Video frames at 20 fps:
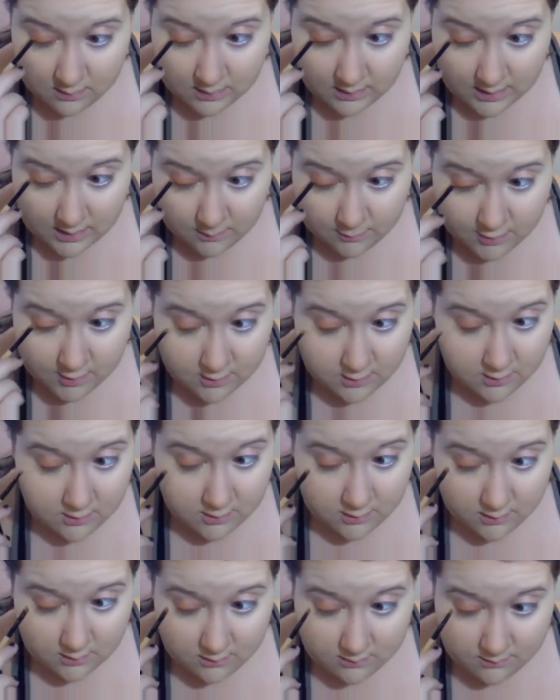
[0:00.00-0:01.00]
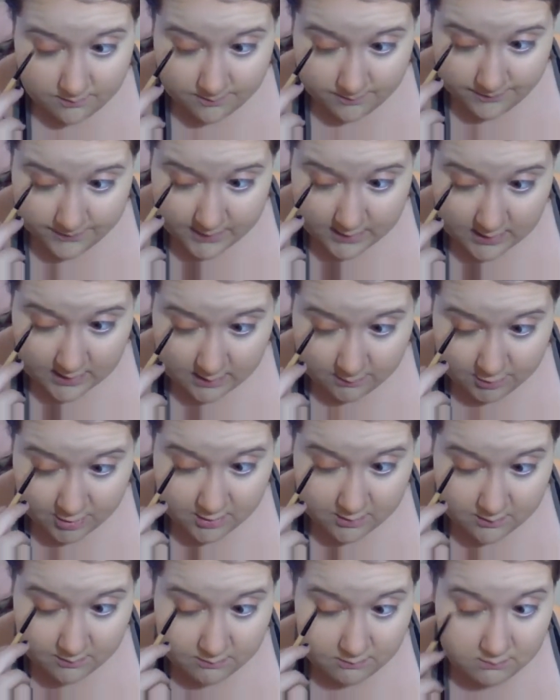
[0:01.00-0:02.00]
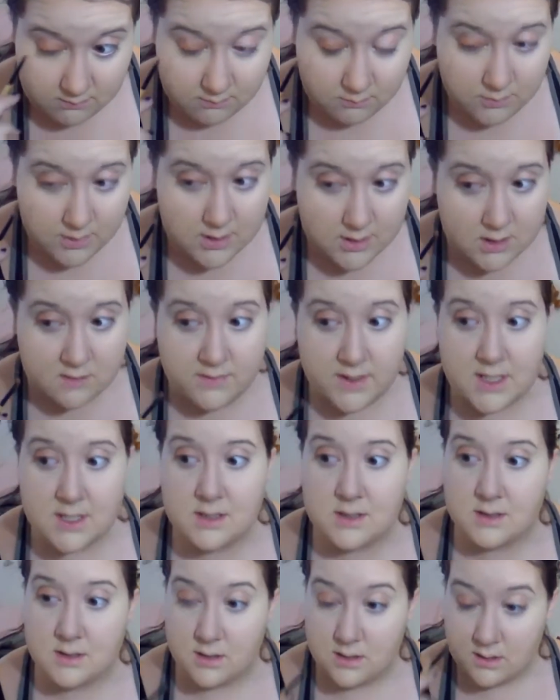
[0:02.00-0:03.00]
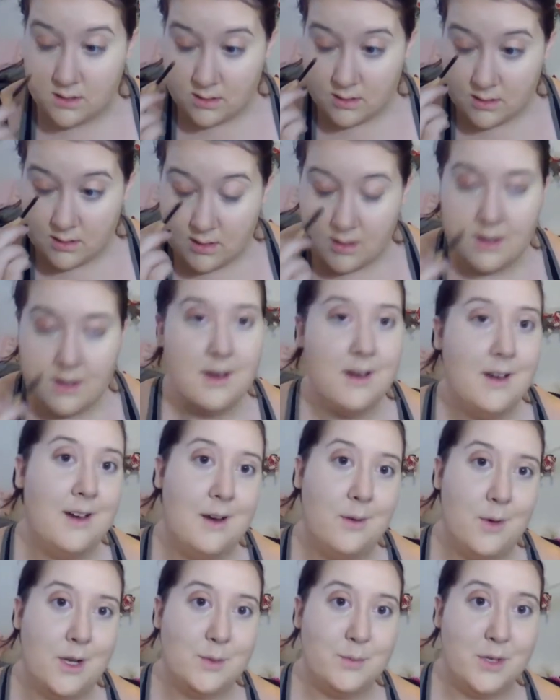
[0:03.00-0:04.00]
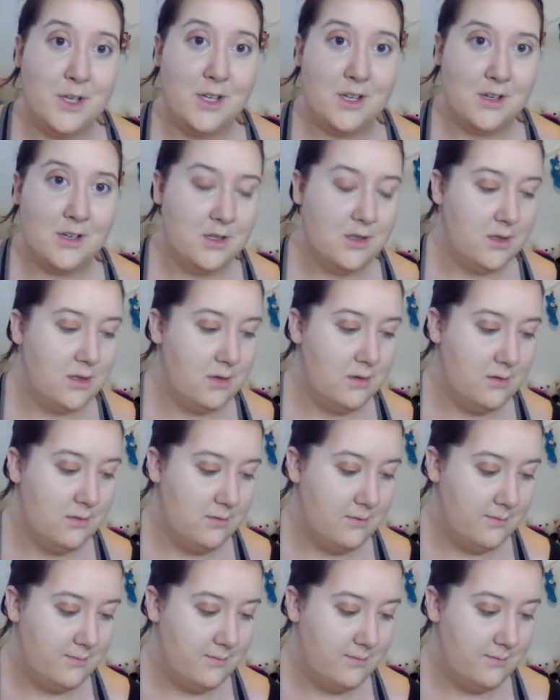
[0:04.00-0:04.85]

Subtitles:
Gabriel, what's his face? I don't watch beauty gurus.